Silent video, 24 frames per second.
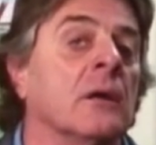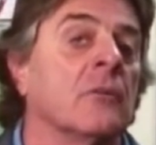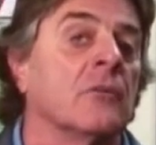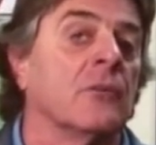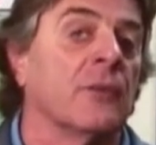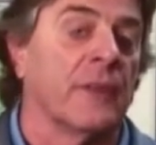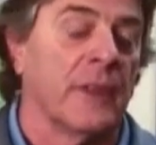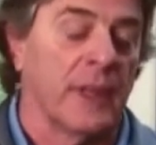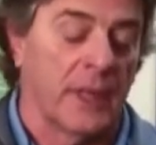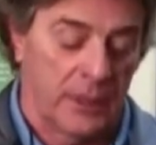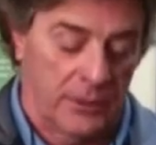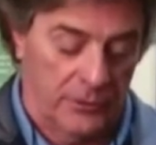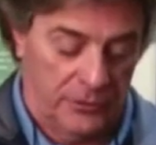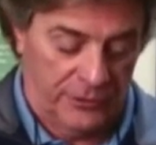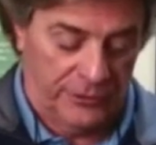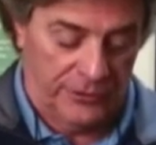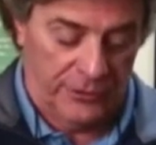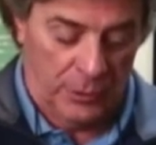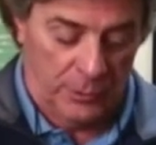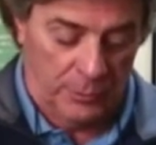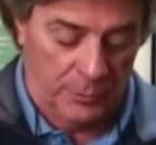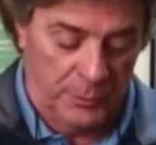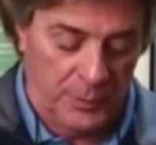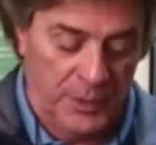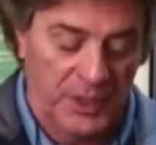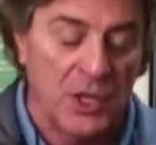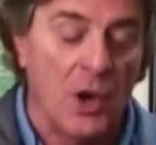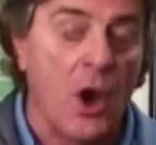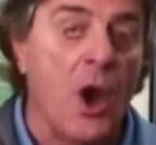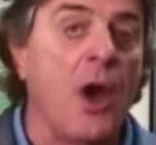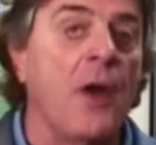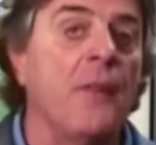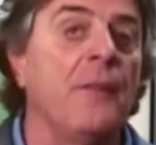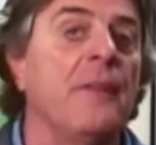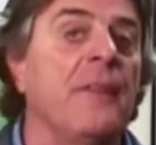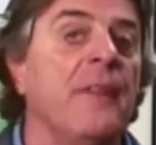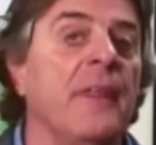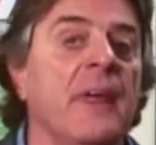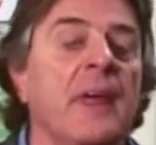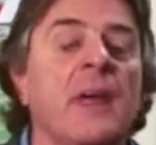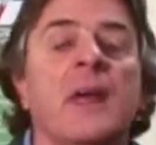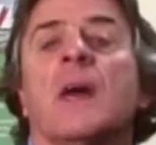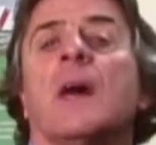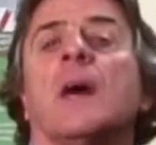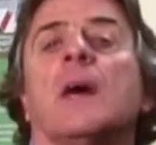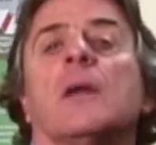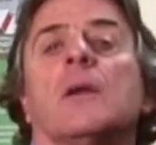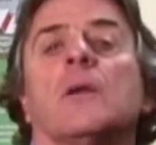For that. So beyond
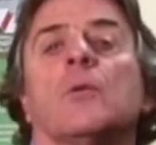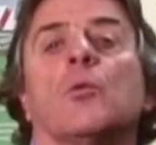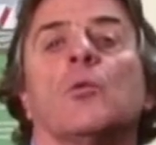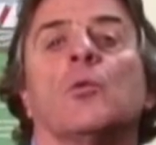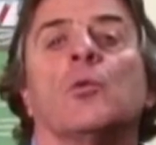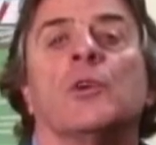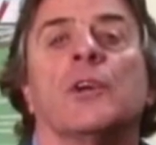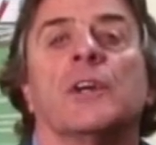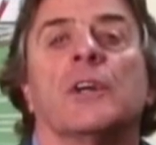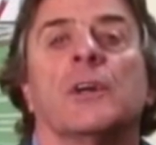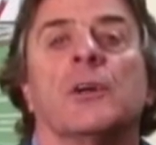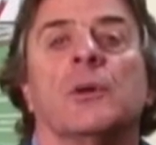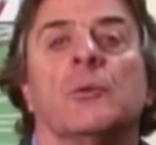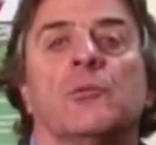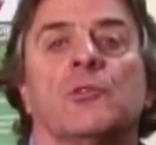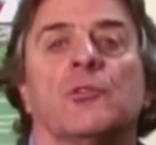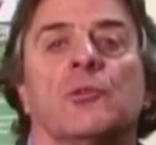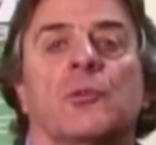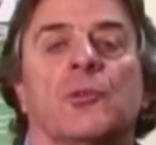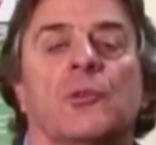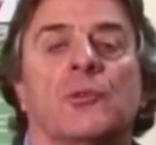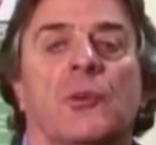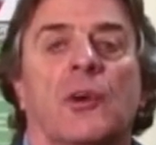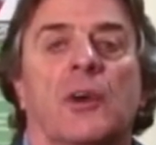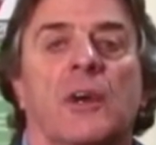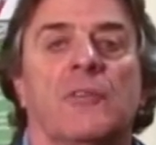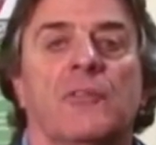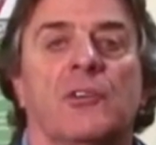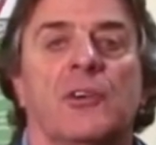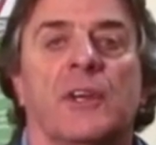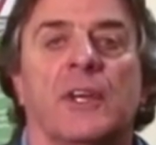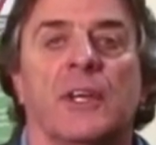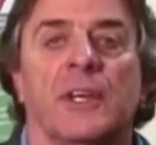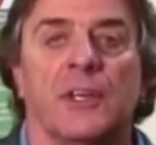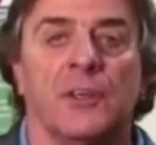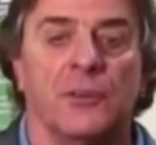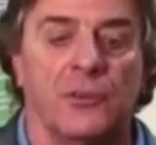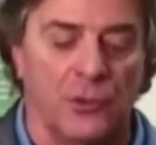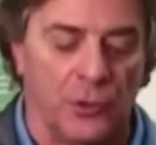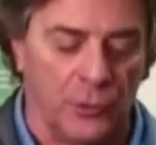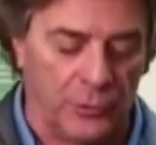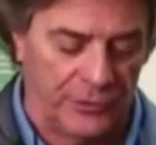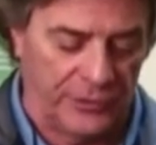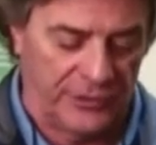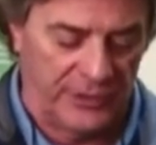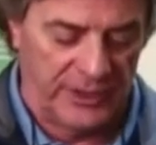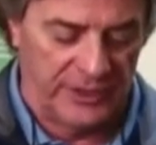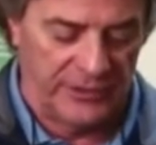that, when it comes to a driver head,
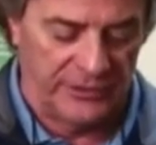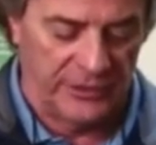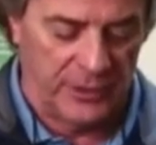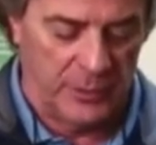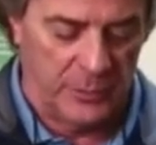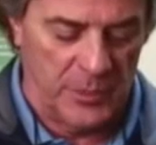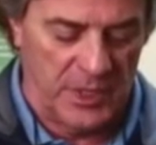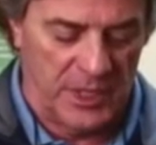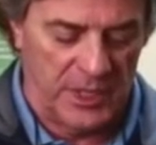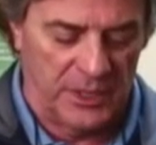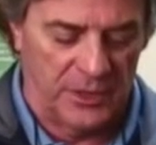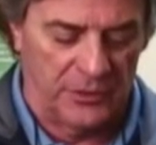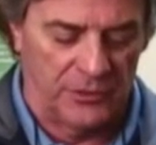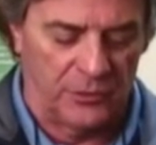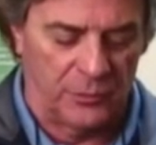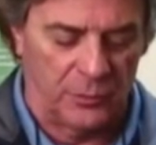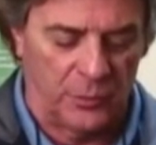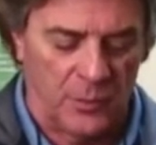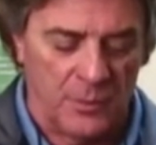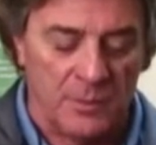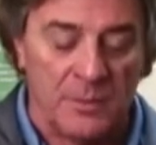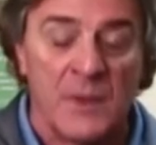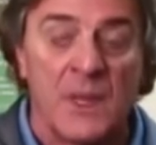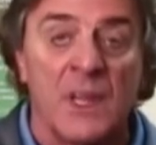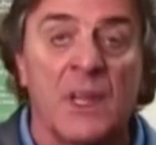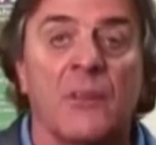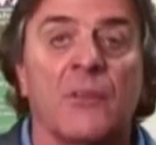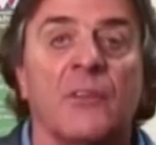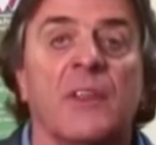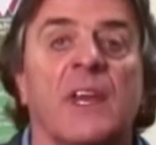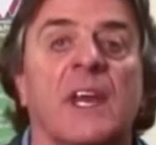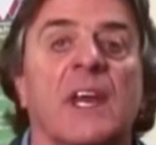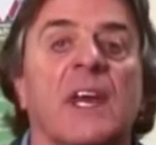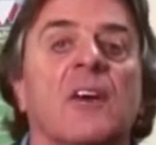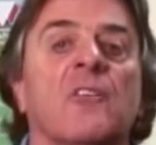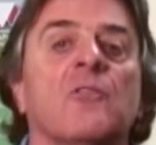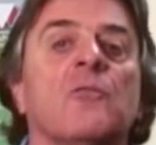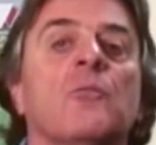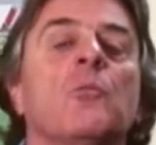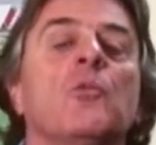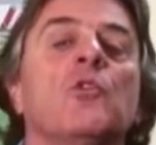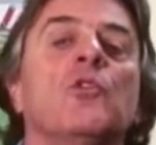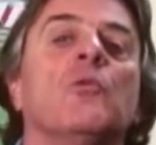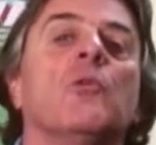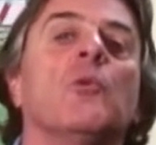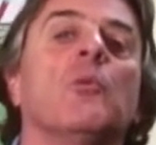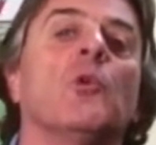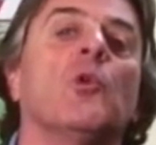you see some heads that have
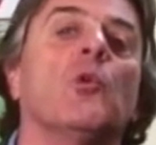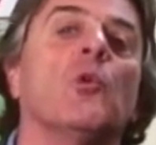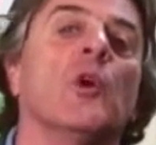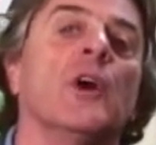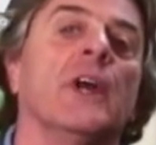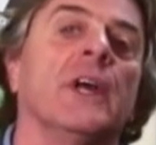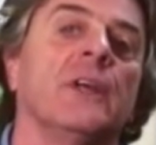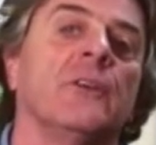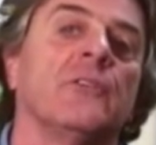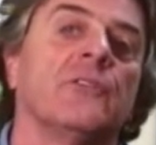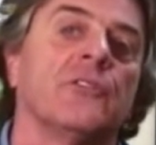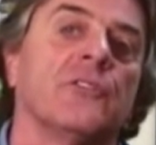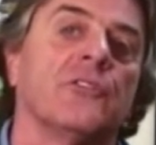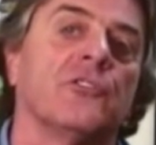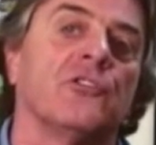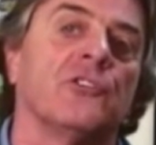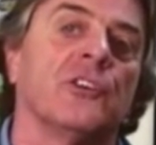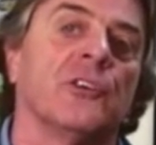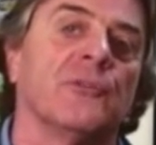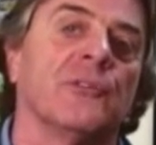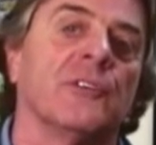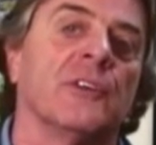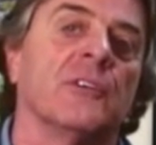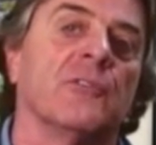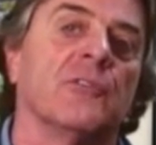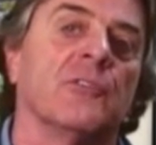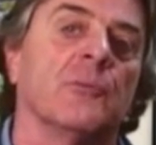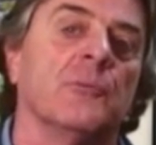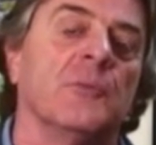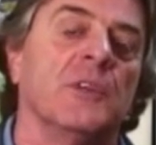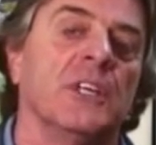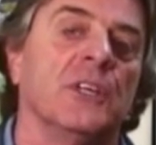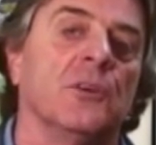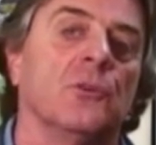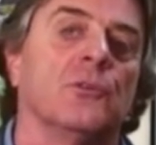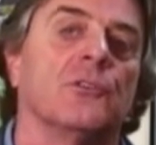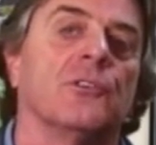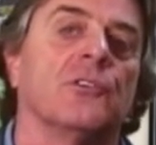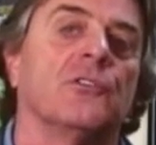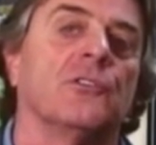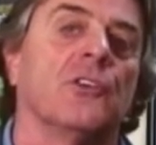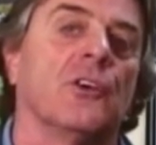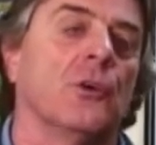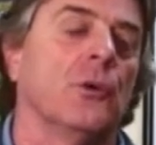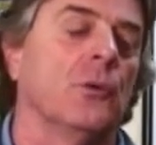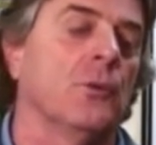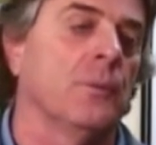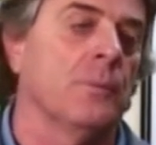movable weights shifting from heel to
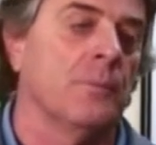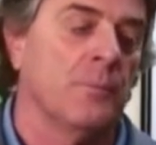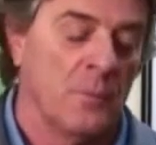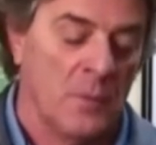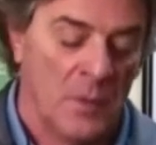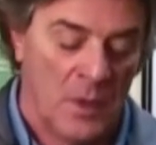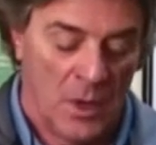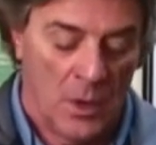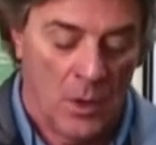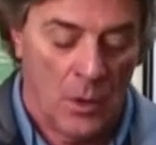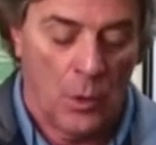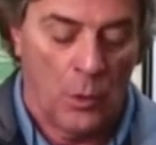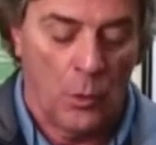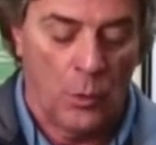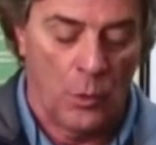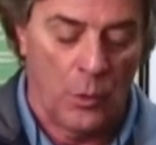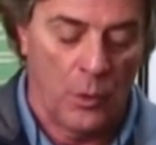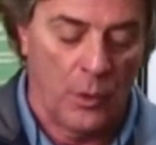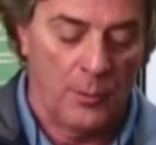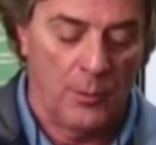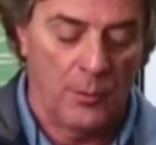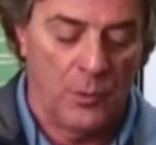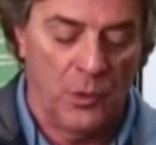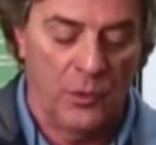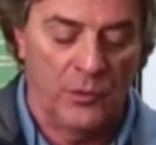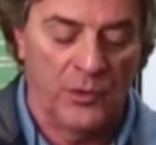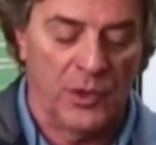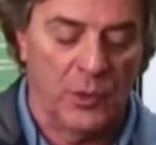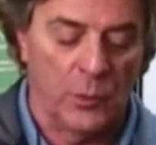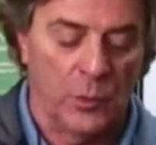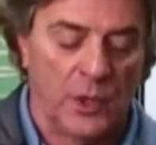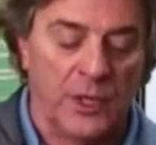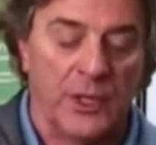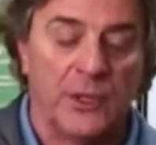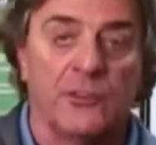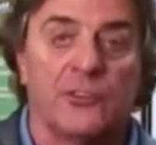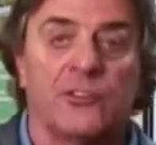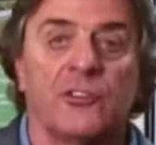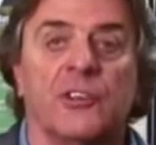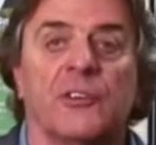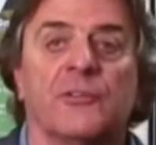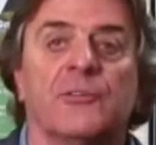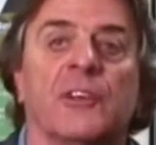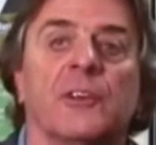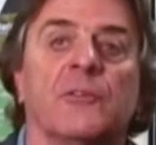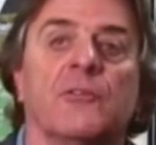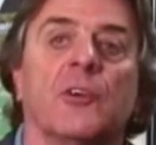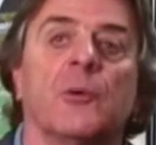toe, or moving weights
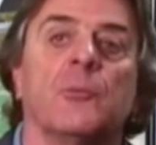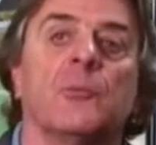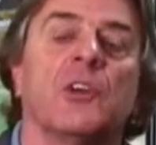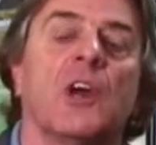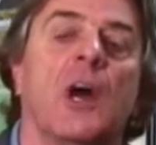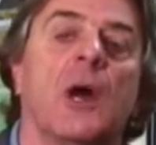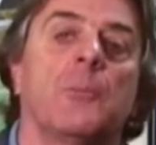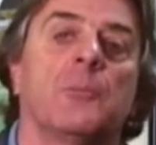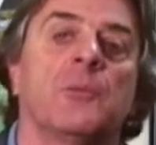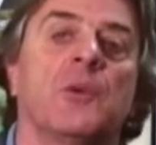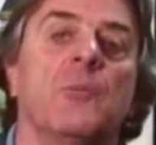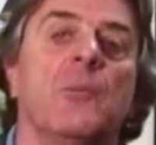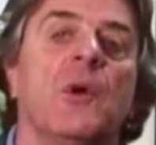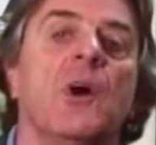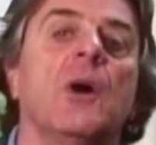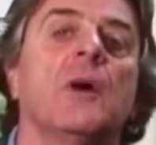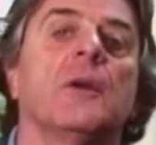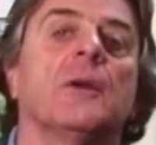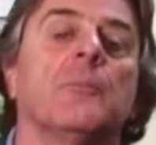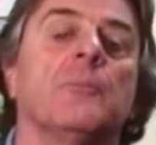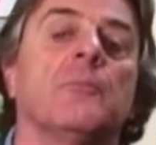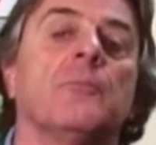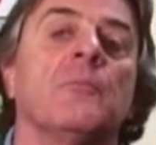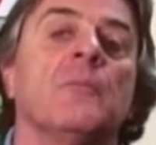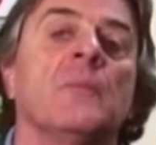shifting from top to bottom.